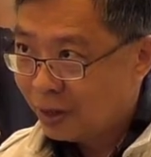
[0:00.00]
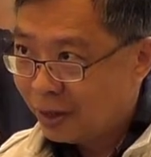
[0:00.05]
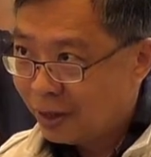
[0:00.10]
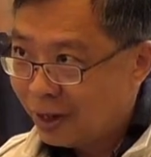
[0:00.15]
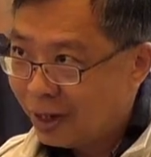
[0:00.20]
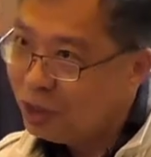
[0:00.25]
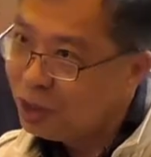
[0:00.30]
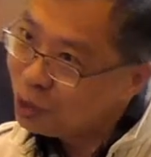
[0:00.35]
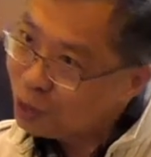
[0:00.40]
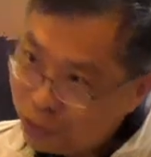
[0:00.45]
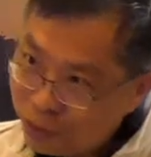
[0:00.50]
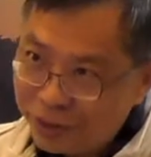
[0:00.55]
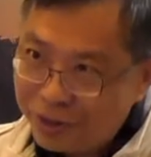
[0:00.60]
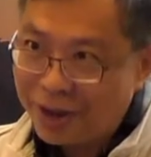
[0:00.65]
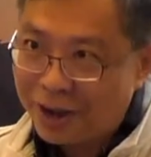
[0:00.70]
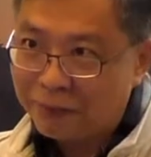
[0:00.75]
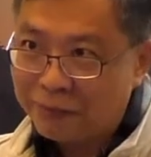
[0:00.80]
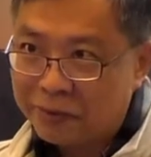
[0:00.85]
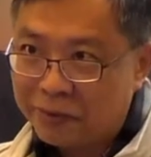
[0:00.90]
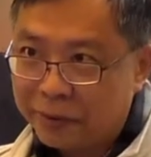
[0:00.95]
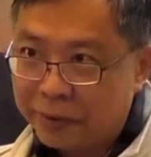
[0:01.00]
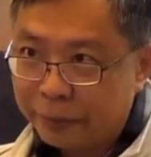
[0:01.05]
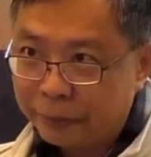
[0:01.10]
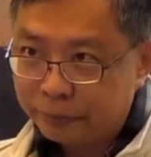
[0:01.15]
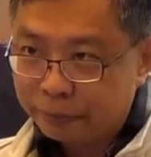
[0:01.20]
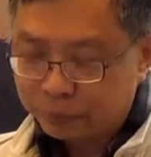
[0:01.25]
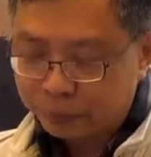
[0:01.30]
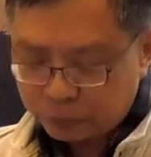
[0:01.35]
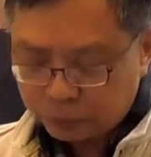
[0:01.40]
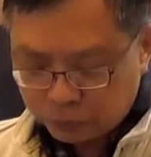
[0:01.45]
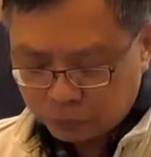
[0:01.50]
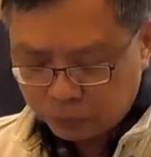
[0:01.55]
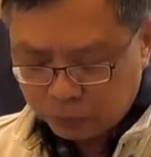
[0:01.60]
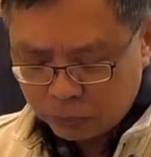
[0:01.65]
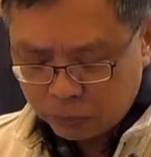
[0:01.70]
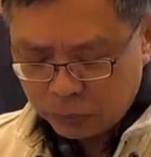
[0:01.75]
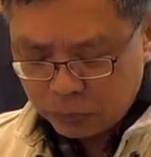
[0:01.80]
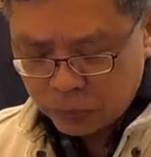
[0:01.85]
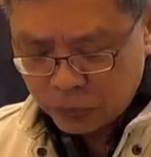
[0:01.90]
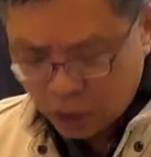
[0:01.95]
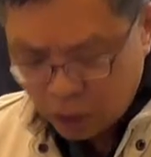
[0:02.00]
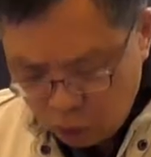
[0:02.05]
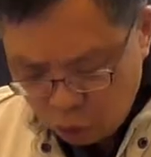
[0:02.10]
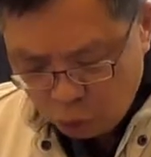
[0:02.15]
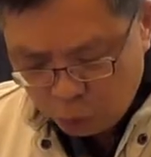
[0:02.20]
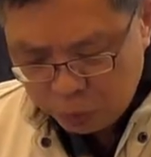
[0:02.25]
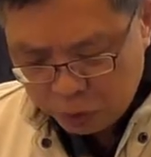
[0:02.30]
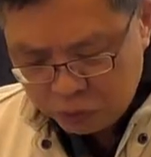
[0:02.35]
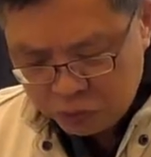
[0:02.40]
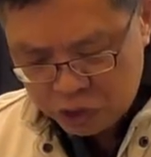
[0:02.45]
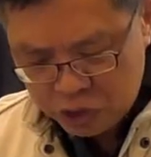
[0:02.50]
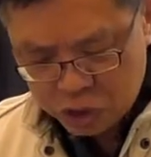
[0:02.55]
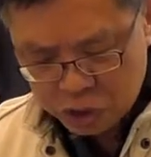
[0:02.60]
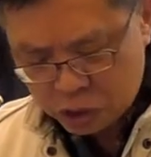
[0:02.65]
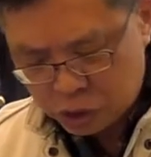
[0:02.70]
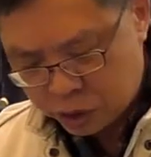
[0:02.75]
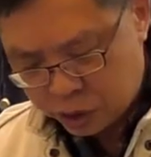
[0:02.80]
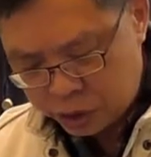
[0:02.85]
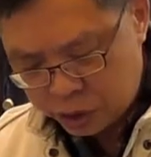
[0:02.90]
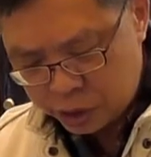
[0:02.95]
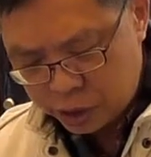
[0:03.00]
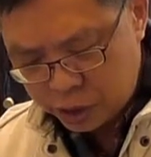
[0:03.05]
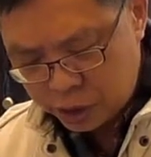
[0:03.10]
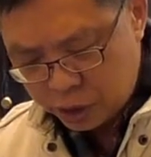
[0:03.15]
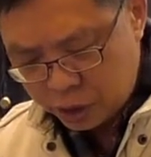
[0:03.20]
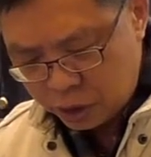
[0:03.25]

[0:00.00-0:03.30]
and then you'll recover, and you'll be restored,